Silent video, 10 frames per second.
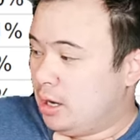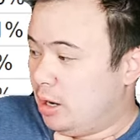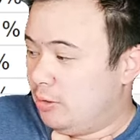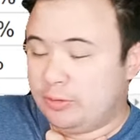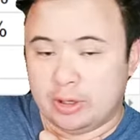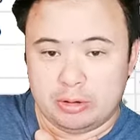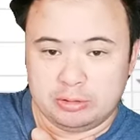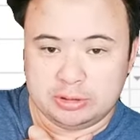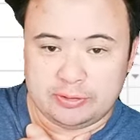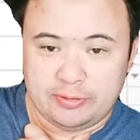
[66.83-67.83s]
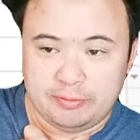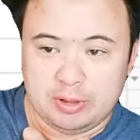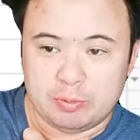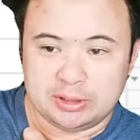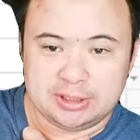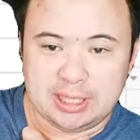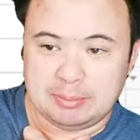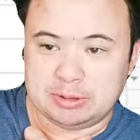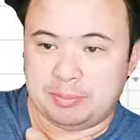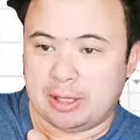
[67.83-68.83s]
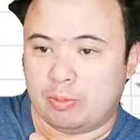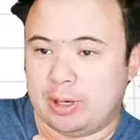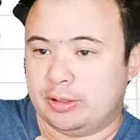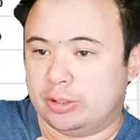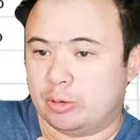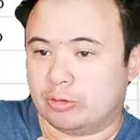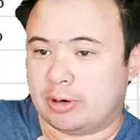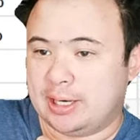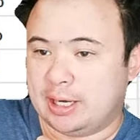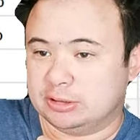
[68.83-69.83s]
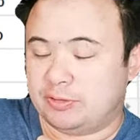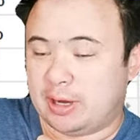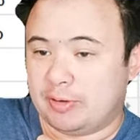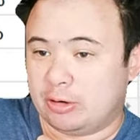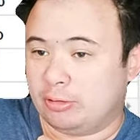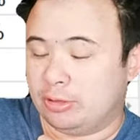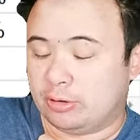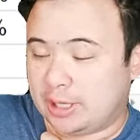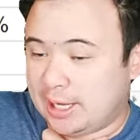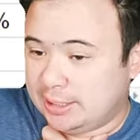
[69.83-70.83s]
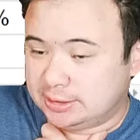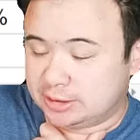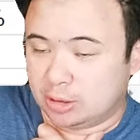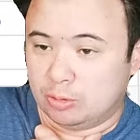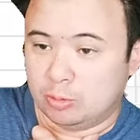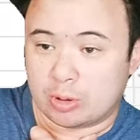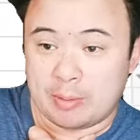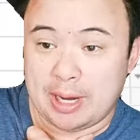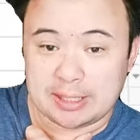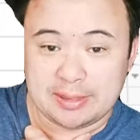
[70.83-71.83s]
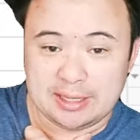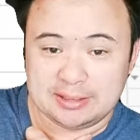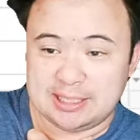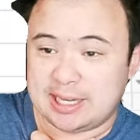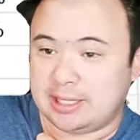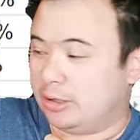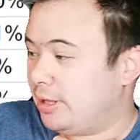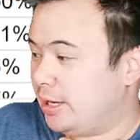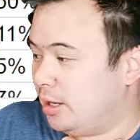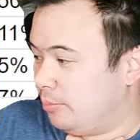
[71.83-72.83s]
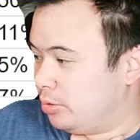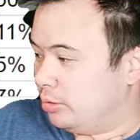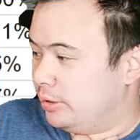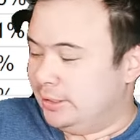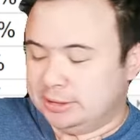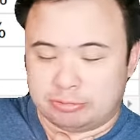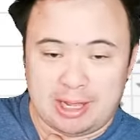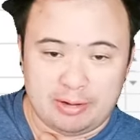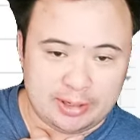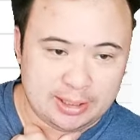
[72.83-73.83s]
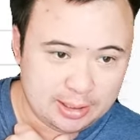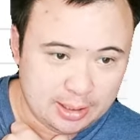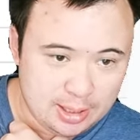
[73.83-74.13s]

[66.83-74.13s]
Of those 51 snaps, and by the way, the total right now is 538, so we'll come back to that in a second here. That number is relevant.